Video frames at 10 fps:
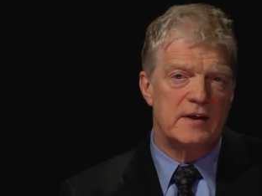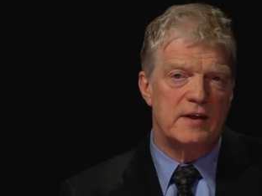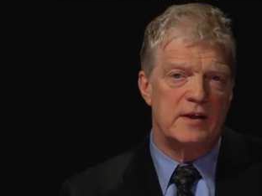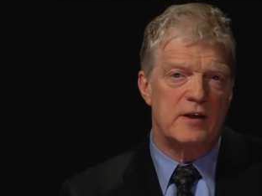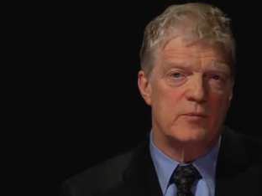
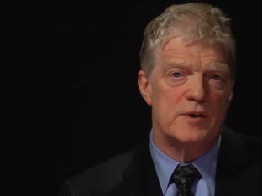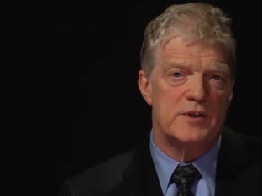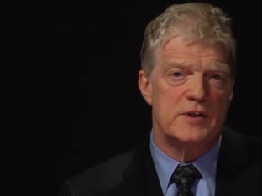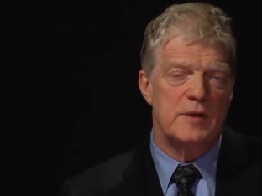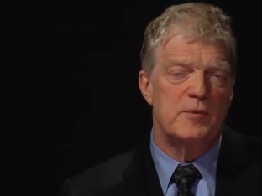It
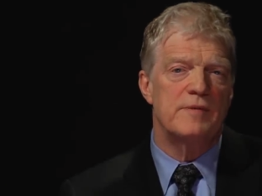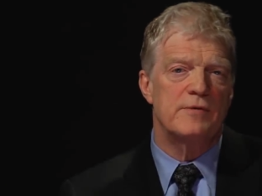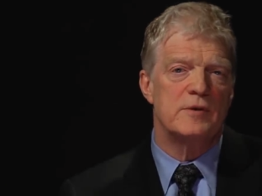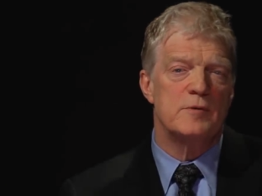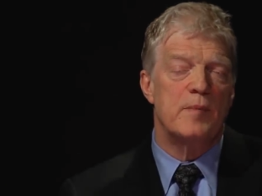was deeply
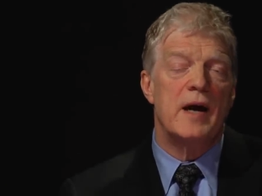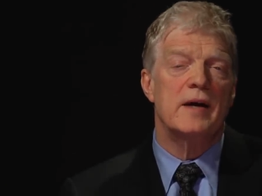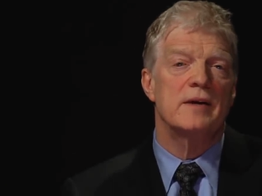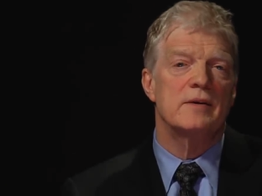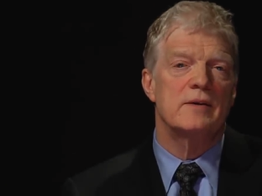influenced
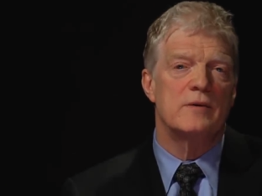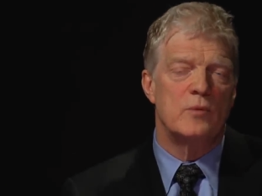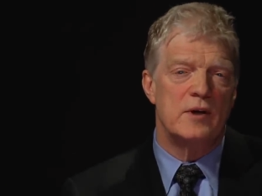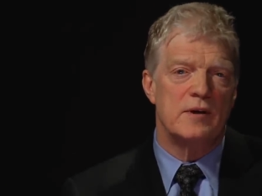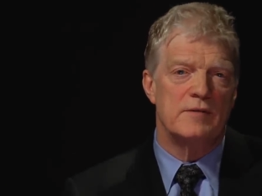by the
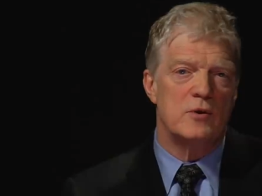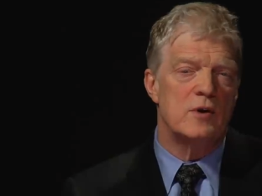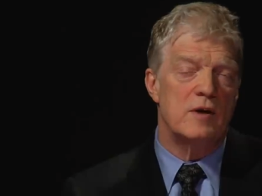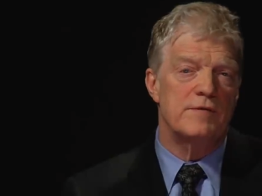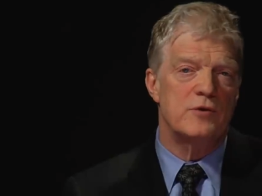work of the
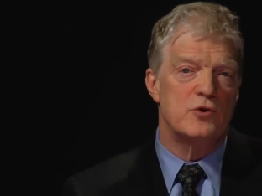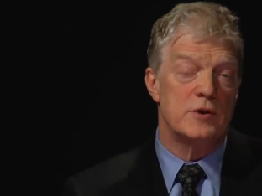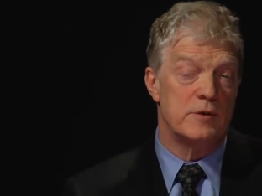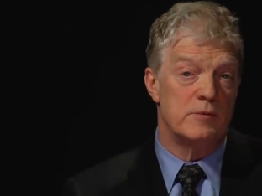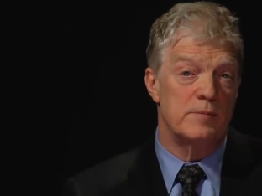All Our
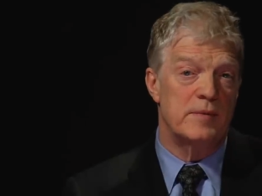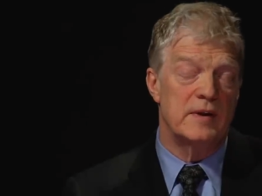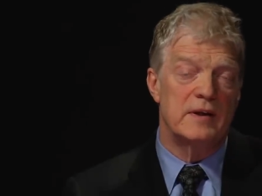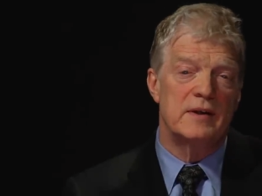Futures group.